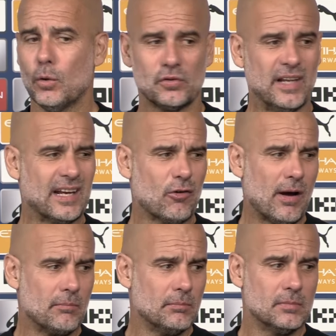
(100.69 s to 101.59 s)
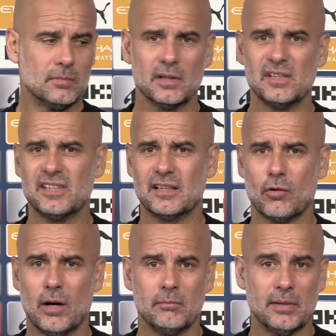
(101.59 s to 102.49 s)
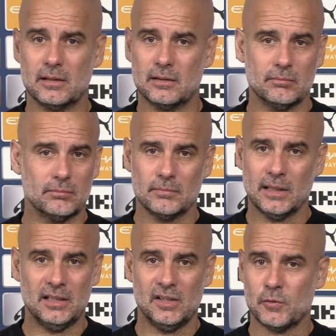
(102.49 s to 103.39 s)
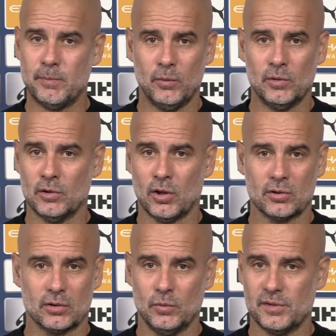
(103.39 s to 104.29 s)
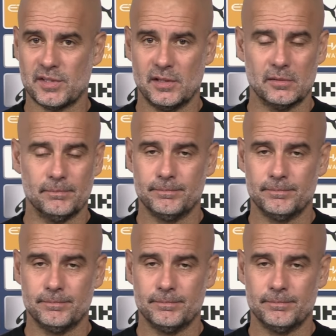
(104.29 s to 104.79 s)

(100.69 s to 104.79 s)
Looks like cramp. He said cramp, but I didn't speak with the doctor. We'll see.